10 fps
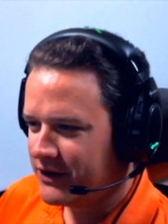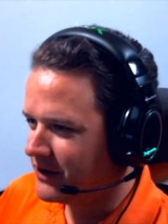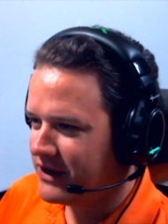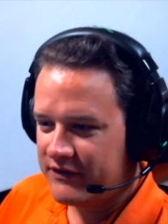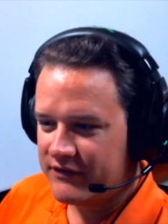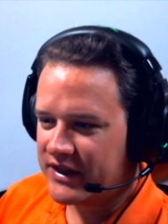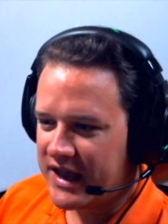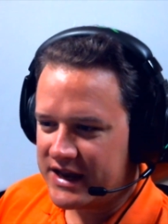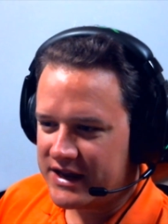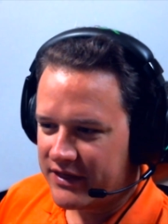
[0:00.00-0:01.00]
even
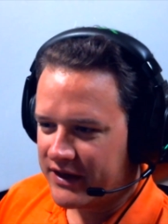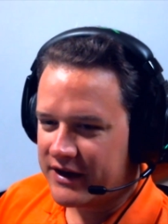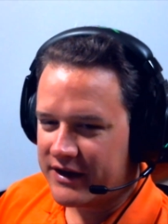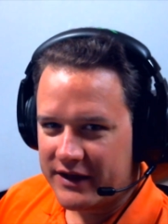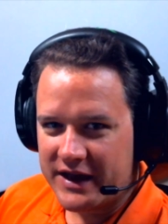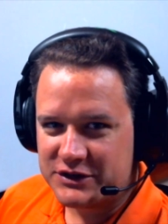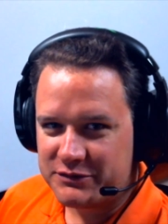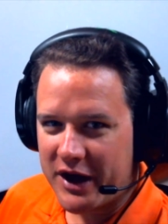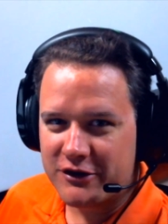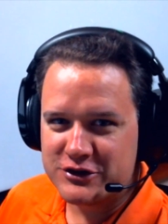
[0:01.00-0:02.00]
the H
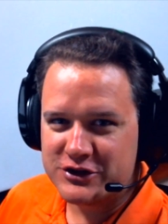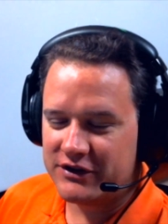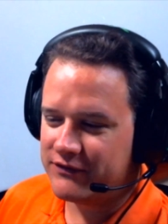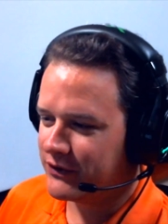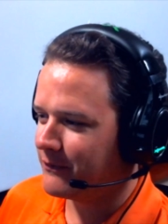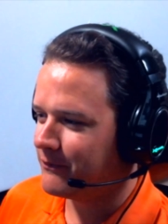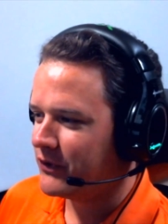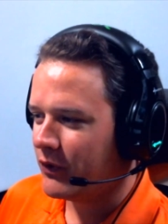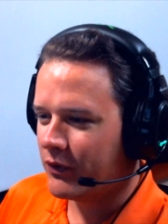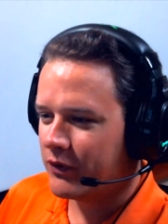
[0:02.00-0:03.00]
pattern shifter,
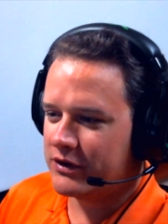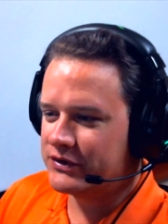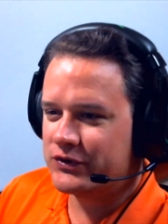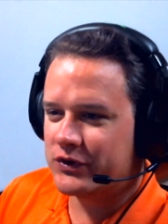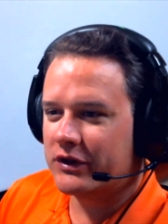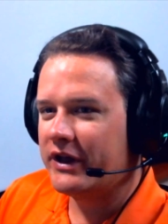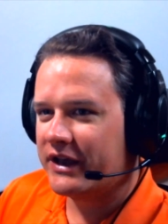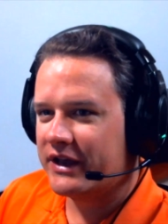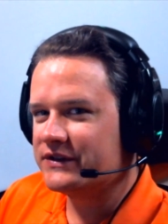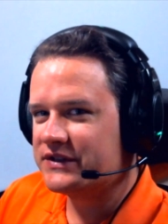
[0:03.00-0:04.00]
or struggling
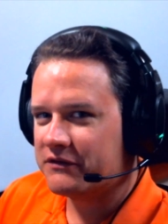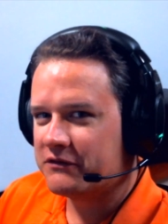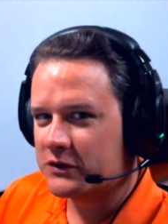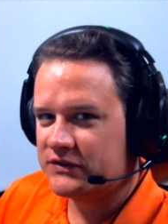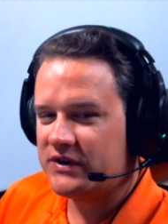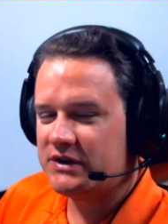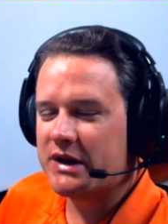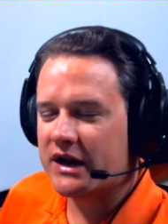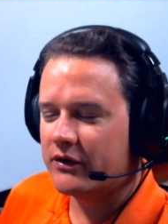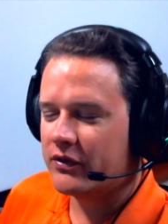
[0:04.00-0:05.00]
against the force
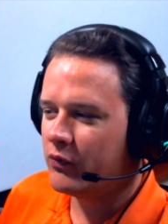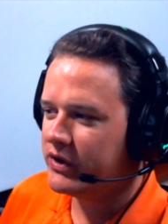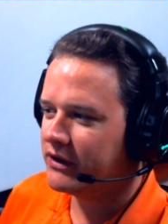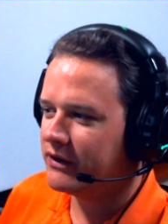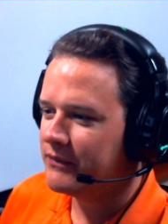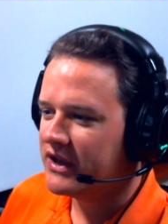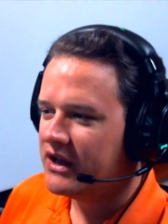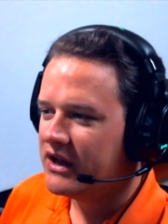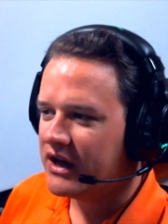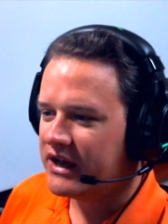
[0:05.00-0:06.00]
feedback on the wheel,
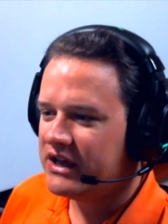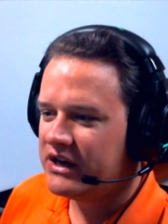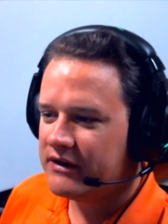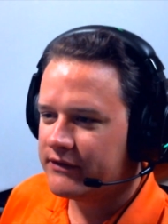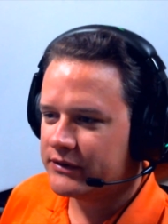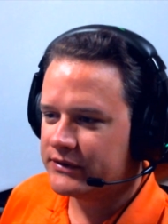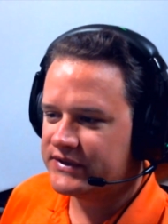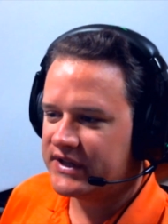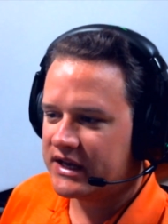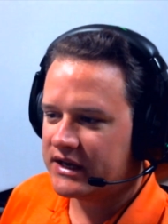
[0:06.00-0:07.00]
any of those
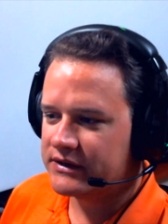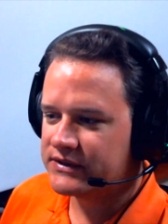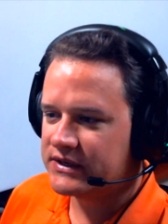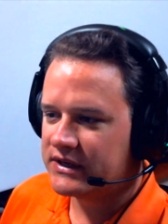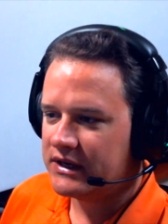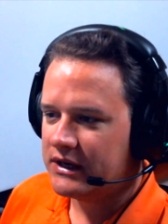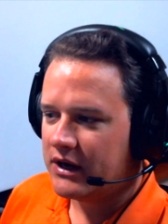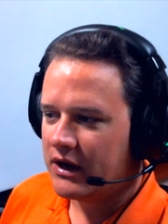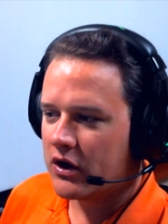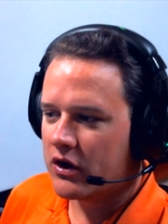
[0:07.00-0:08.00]
things
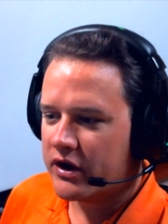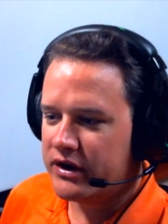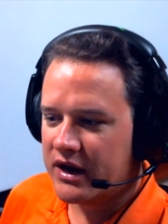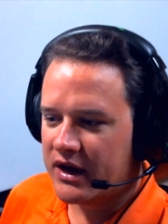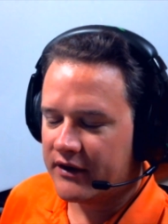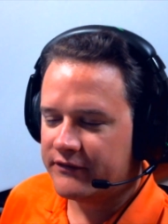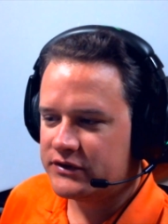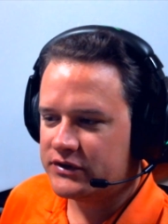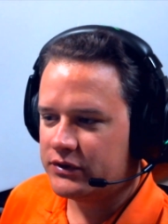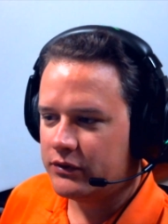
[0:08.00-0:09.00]
are enough
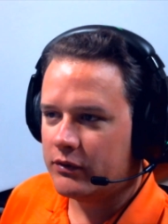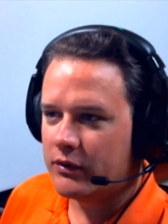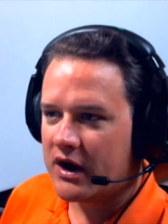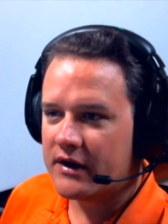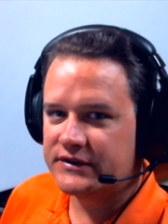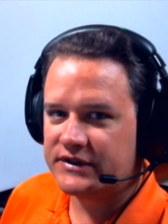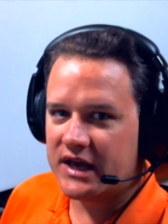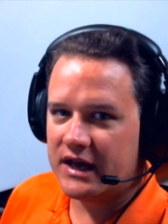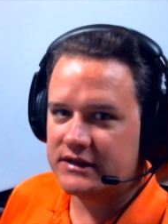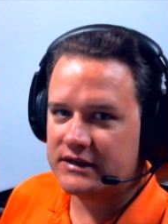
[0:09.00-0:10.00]
to
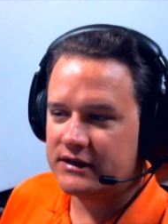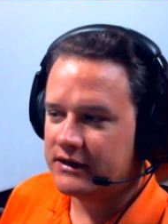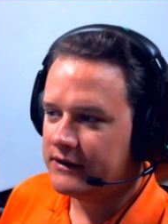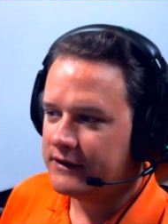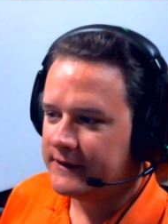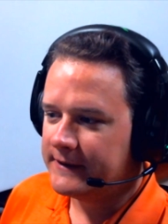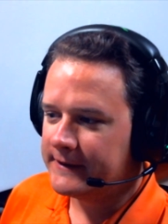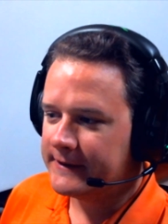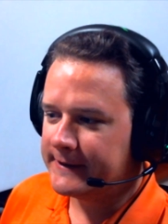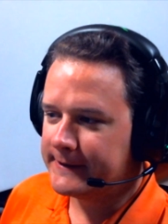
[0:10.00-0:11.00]
offset
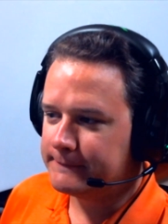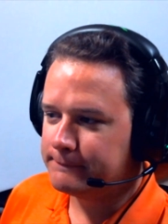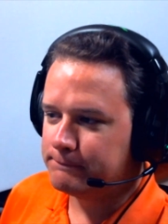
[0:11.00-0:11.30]
the